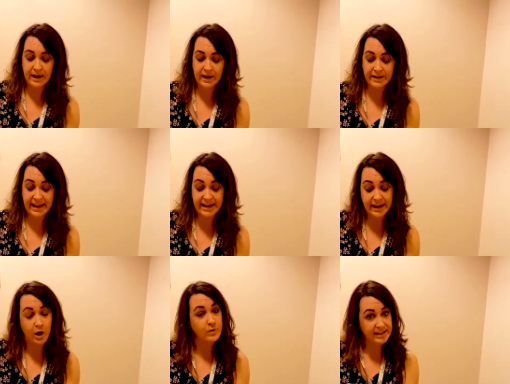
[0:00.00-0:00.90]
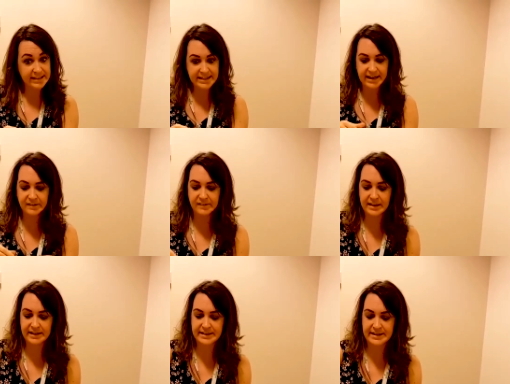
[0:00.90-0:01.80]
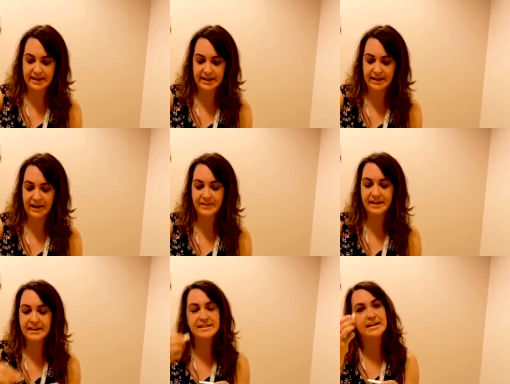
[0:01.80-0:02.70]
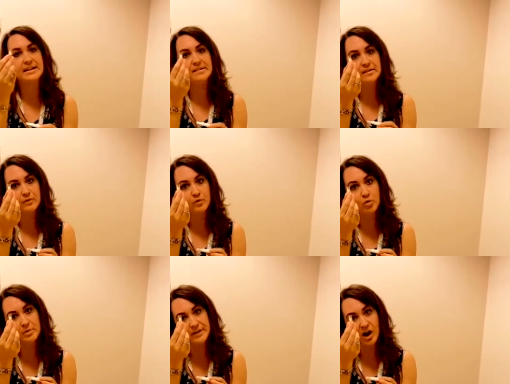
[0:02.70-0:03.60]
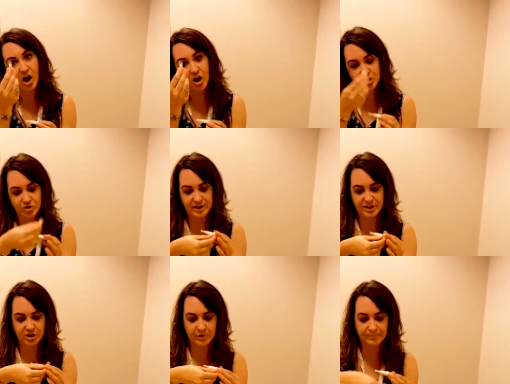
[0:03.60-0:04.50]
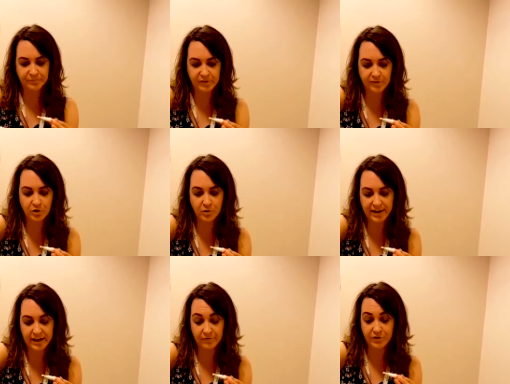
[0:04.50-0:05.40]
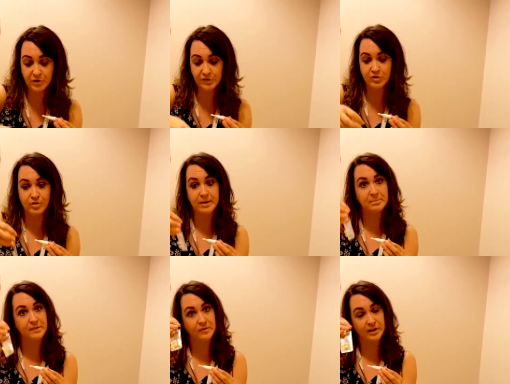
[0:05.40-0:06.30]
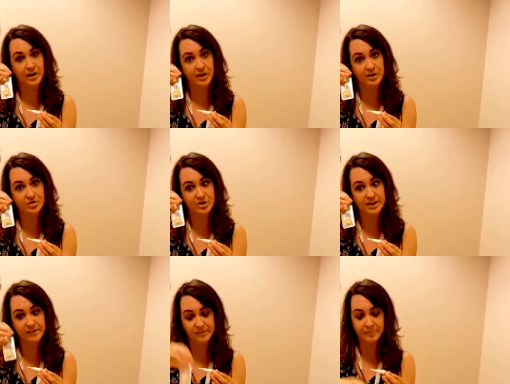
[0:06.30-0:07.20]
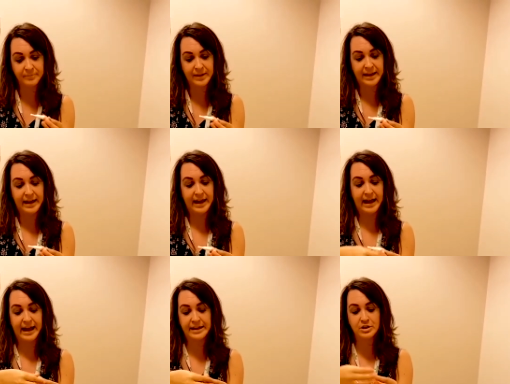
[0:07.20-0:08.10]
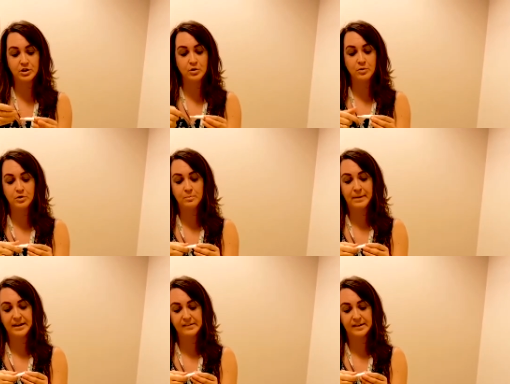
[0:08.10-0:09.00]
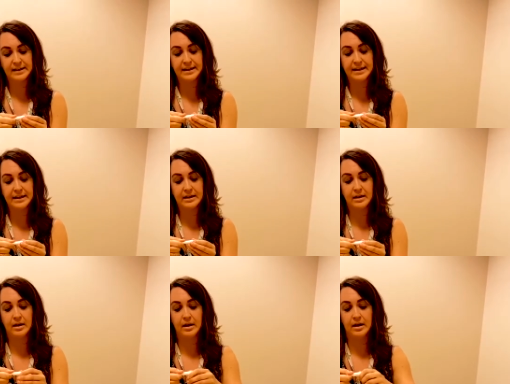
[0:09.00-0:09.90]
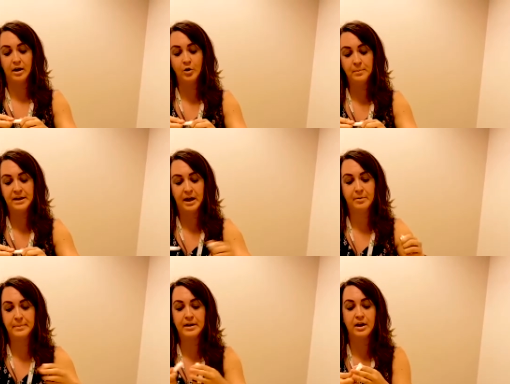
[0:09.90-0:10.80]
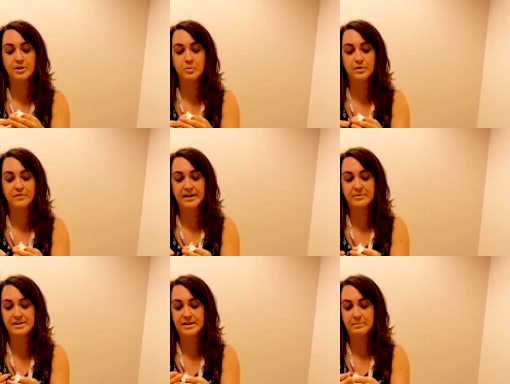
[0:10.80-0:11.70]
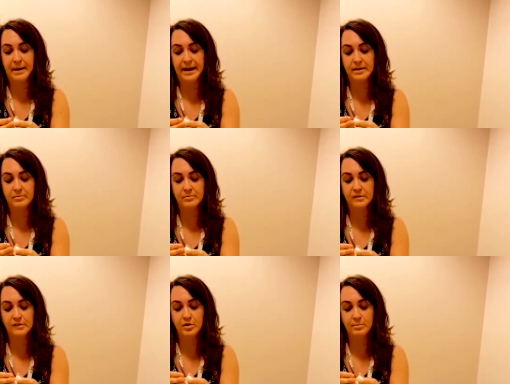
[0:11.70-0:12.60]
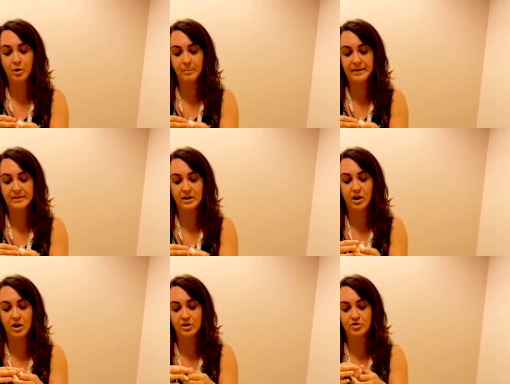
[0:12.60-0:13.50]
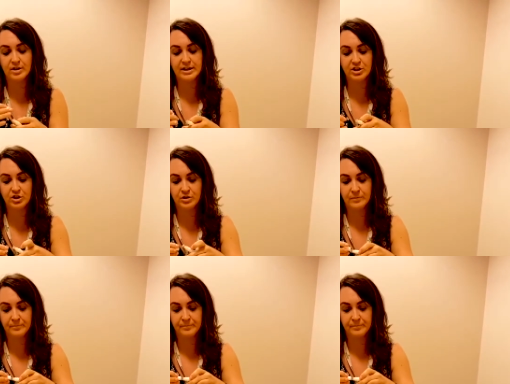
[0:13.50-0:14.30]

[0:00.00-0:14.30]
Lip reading: Again, it only contains the nicotine, and the nicotine is in the form of a cartridge. So you'll get a few strips of the cartridges, and you basically open it up a bit like you would a fountain pen. So you pop in the cartridge,